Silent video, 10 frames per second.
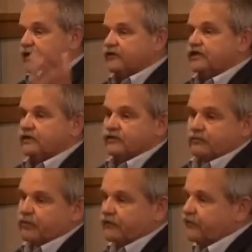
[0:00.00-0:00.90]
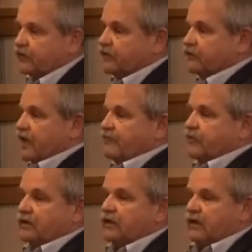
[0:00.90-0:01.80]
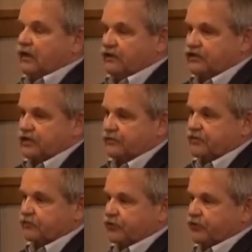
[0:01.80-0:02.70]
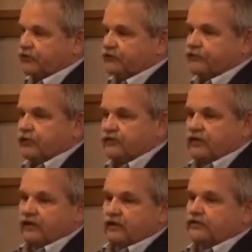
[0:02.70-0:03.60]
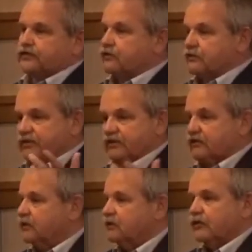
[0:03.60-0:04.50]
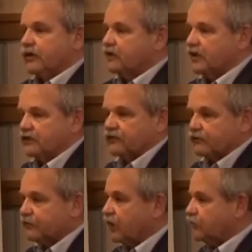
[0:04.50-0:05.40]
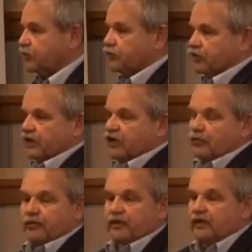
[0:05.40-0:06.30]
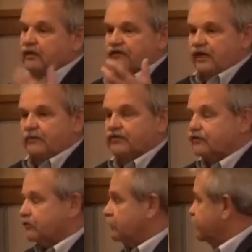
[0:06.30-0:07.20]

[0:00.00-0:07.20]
This year is a perfect example. All the ships and buoys are frozen in at shore, but the Great Lakes are totally open. Same is true